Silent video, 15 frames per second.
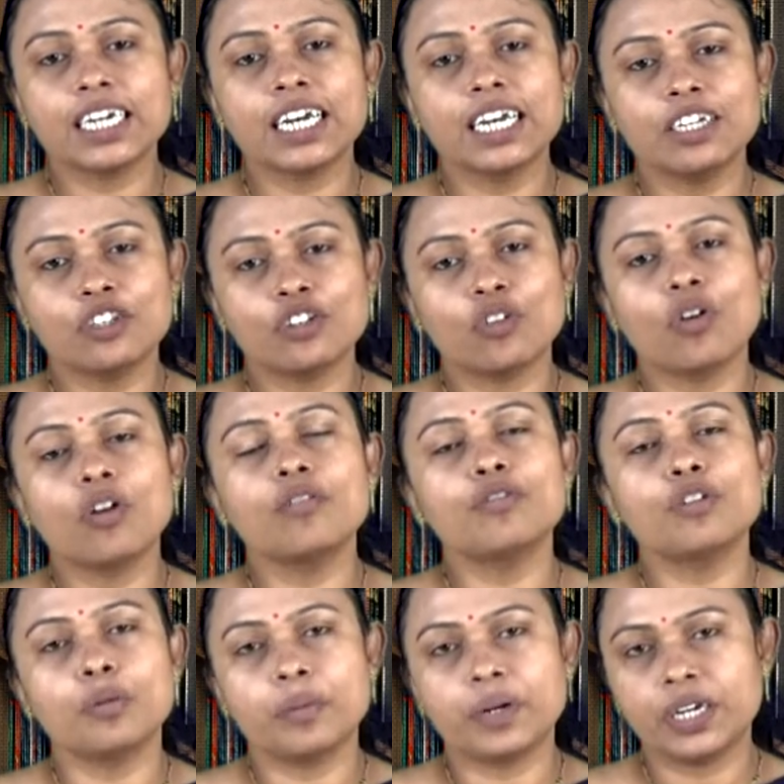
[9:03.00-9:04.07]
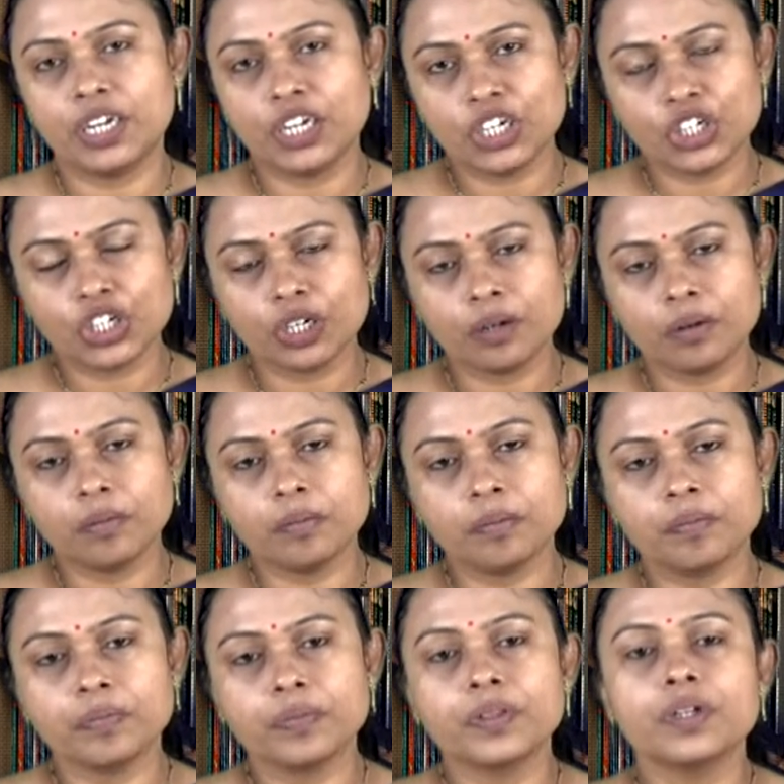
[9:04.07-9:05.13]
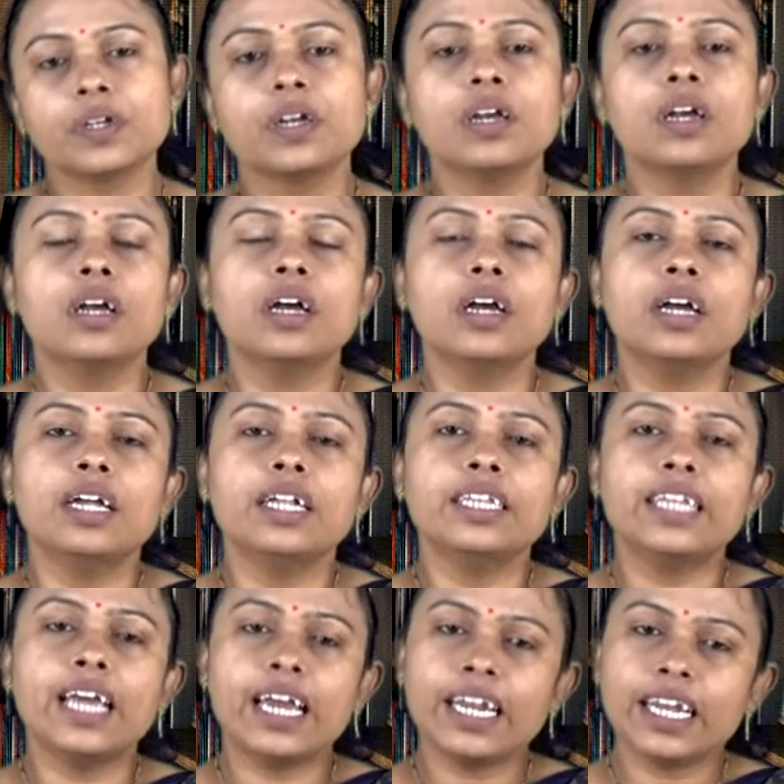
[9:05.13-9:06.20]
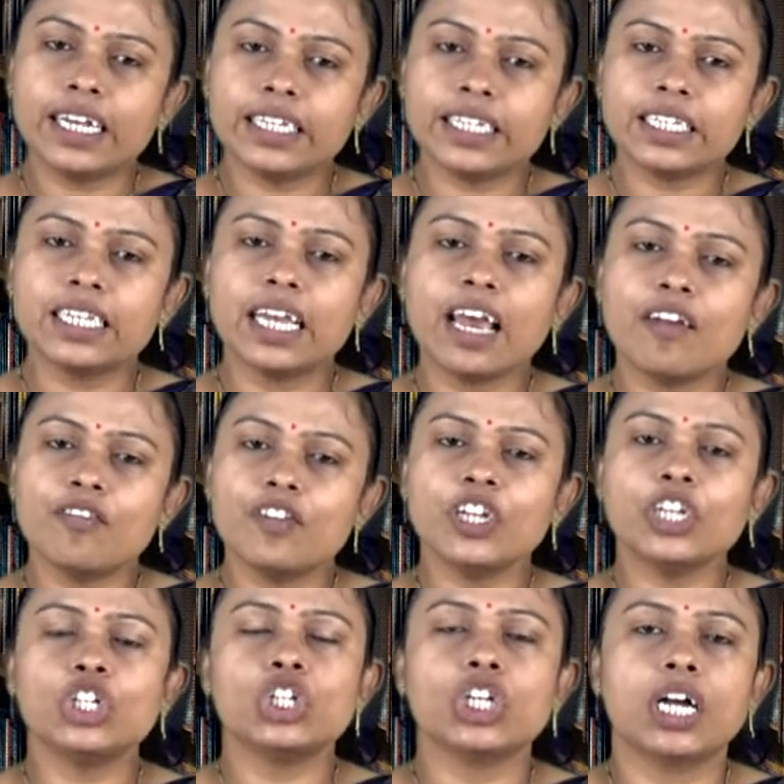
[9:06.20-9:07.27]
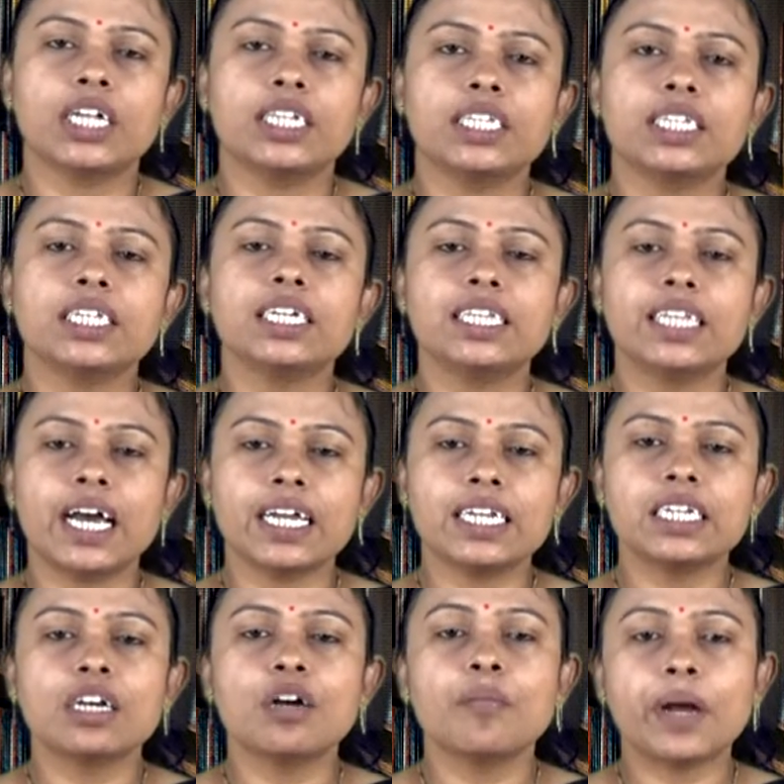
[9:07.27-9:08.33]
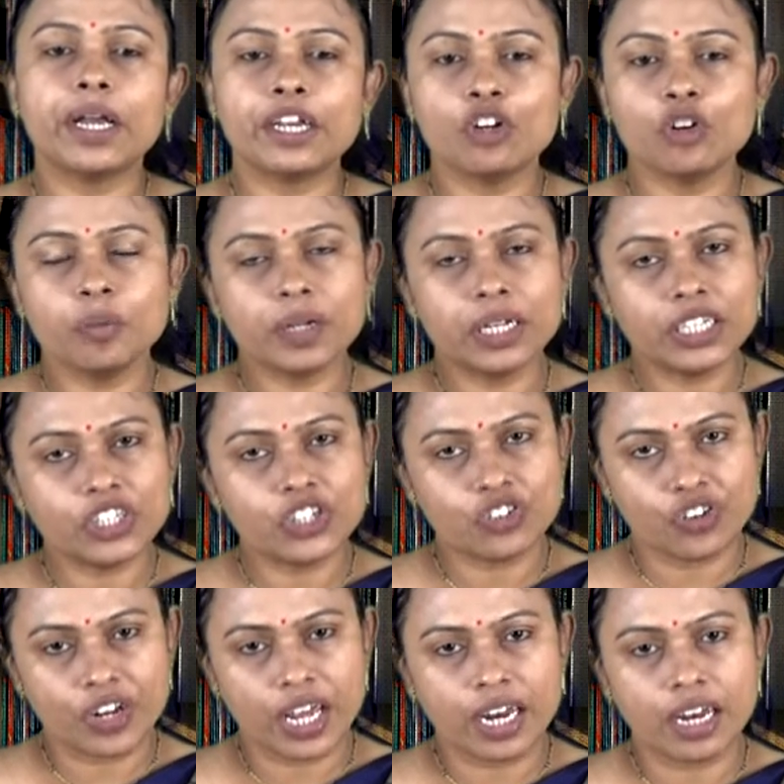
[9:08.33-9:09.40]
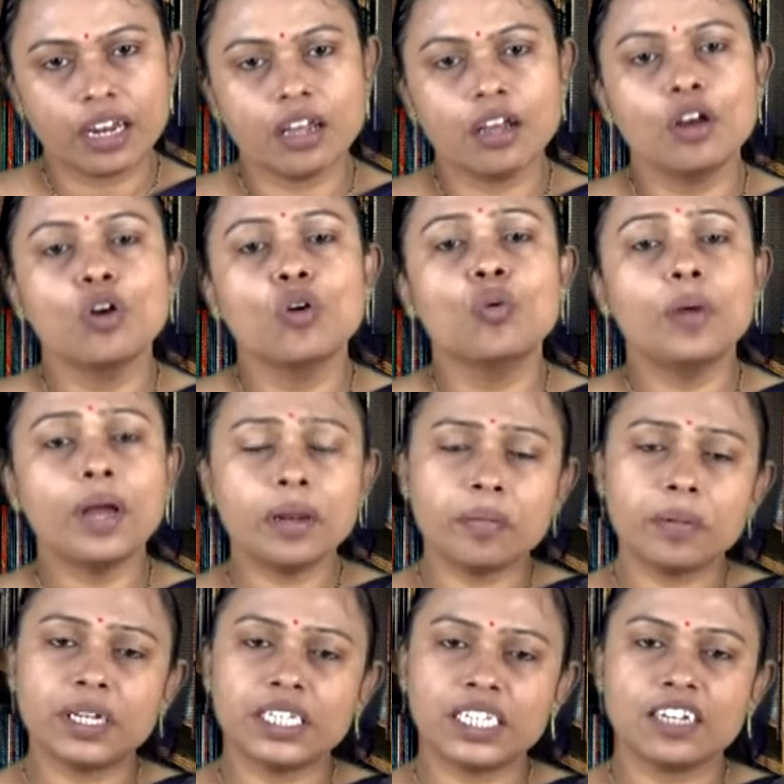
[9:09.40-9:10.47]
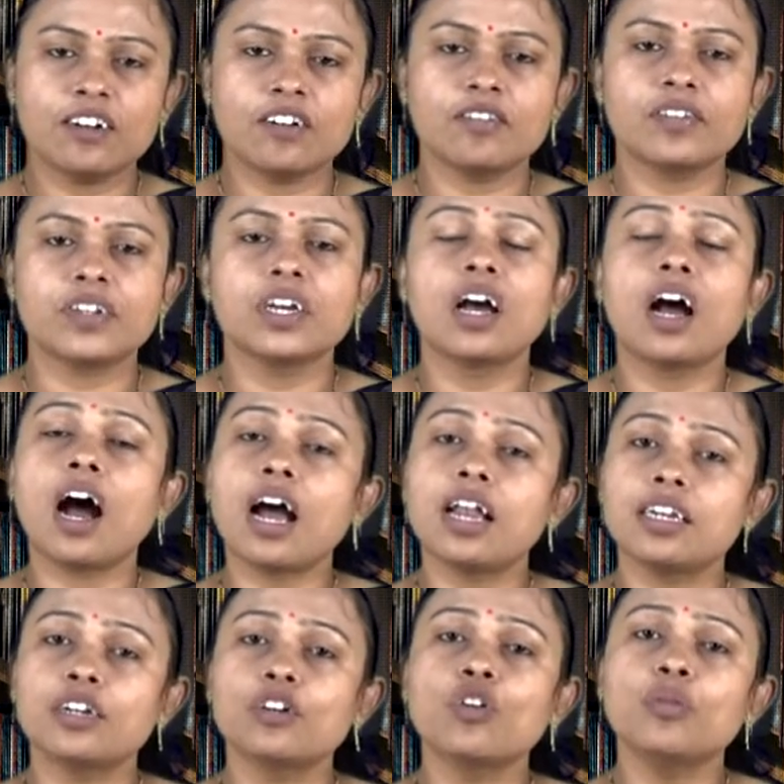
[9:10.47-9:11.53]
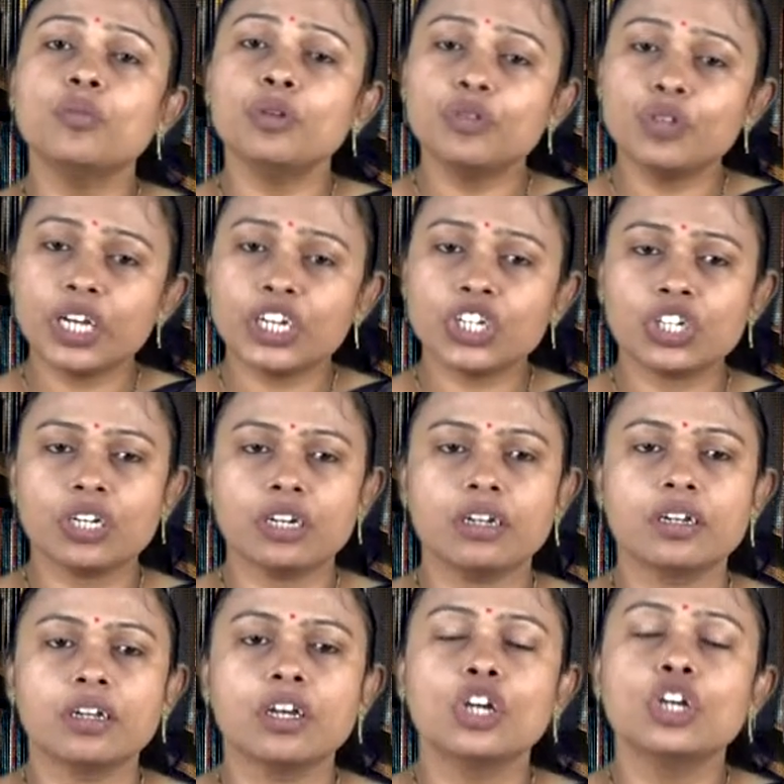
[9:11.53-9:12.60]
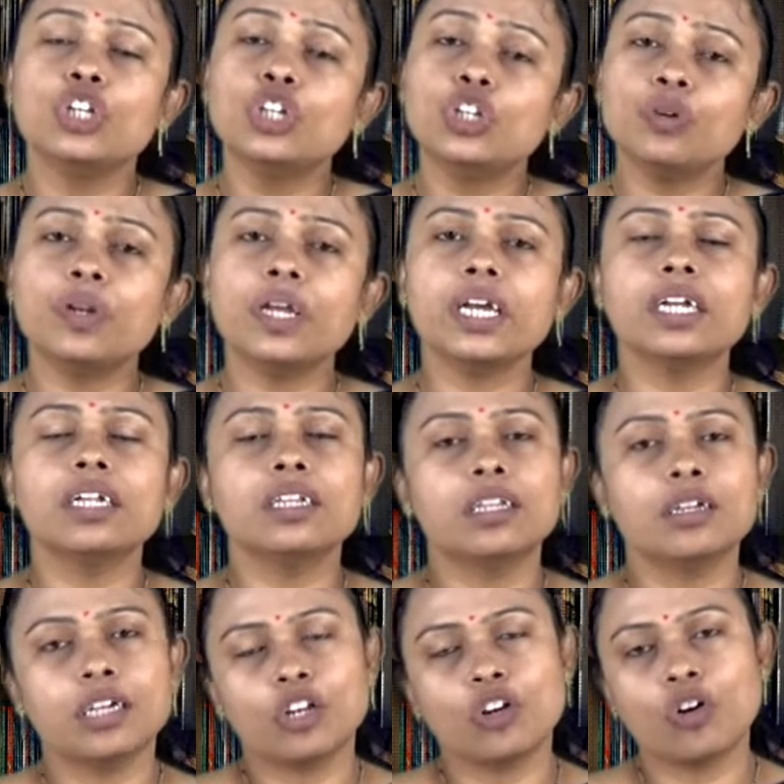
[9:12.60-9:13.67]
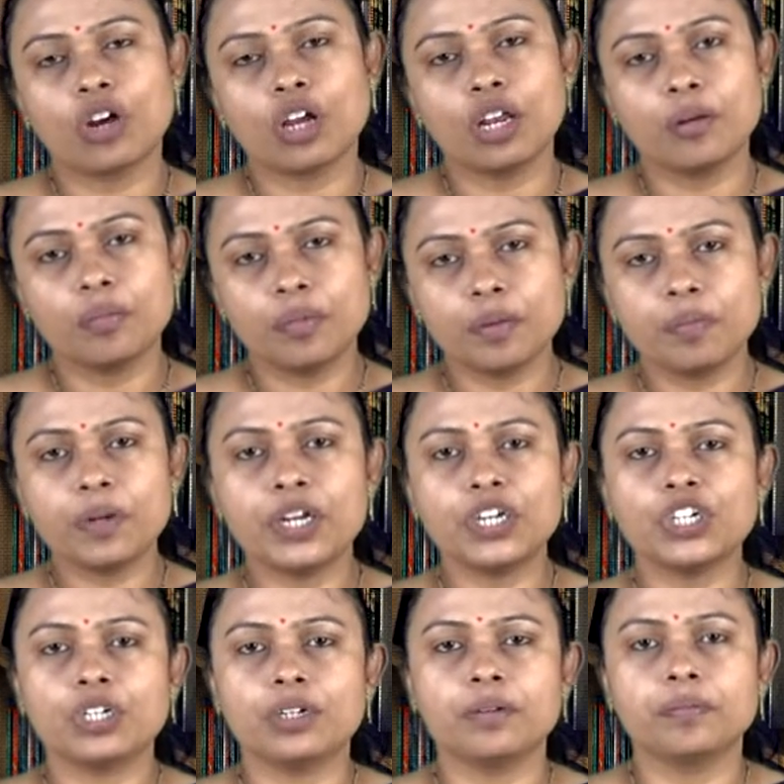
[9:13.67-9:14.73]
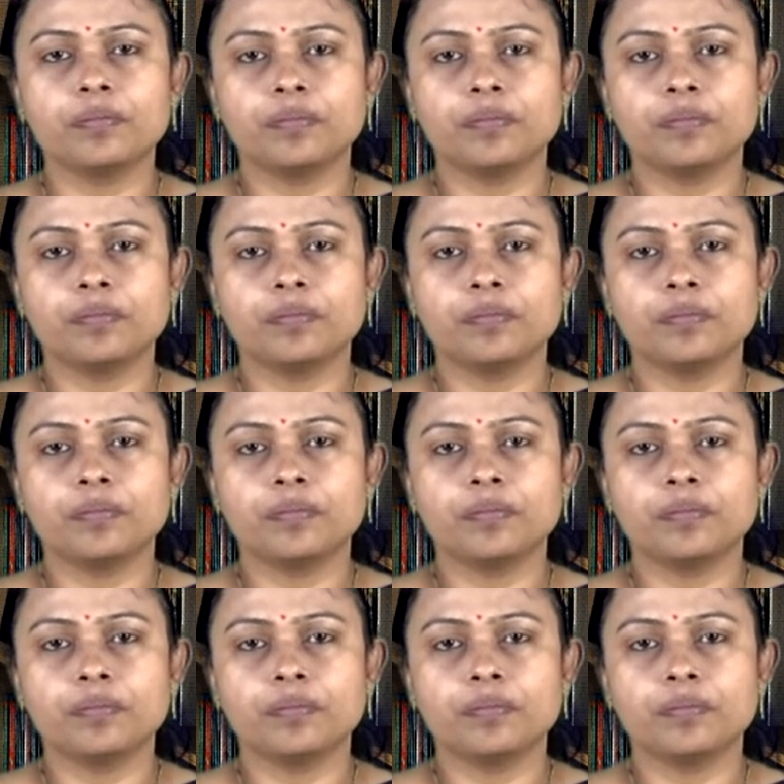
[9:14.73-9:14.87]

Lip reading: glycerol fermentation. There is every chance that a microbial strain, when preserved, undergo mutation during the inoculum preparation.